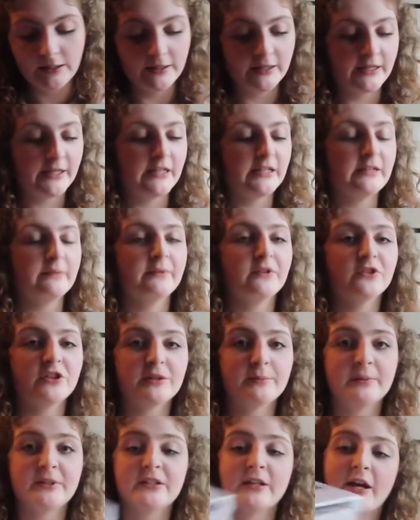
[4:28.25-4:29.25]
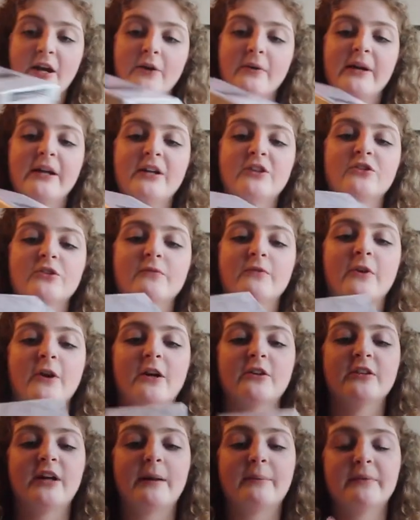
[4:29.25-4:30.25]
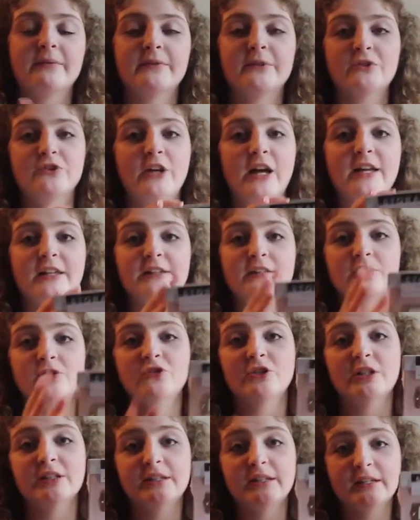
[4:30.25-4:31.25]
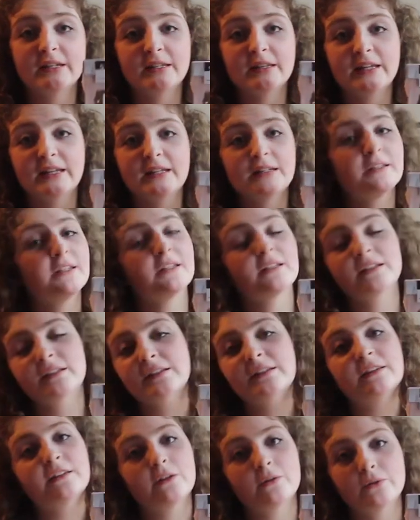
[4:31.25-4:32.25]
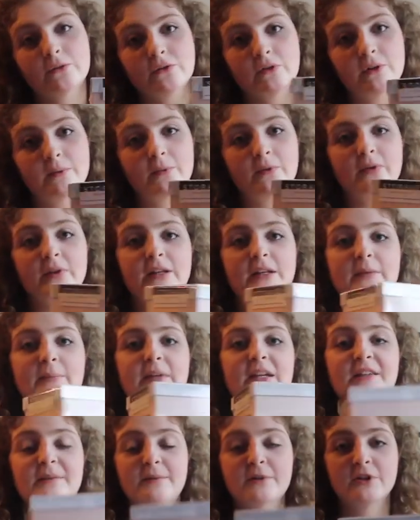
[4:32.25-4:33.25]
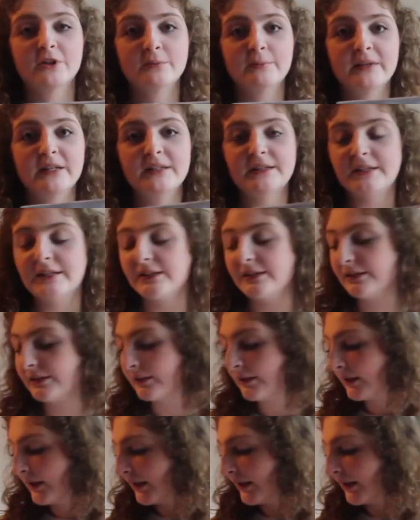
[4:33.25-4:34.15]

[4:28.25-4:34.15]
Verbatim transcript: They can even just be decoration for on top of your desk, just like this, and it's so adorable, and it makes for good pieces.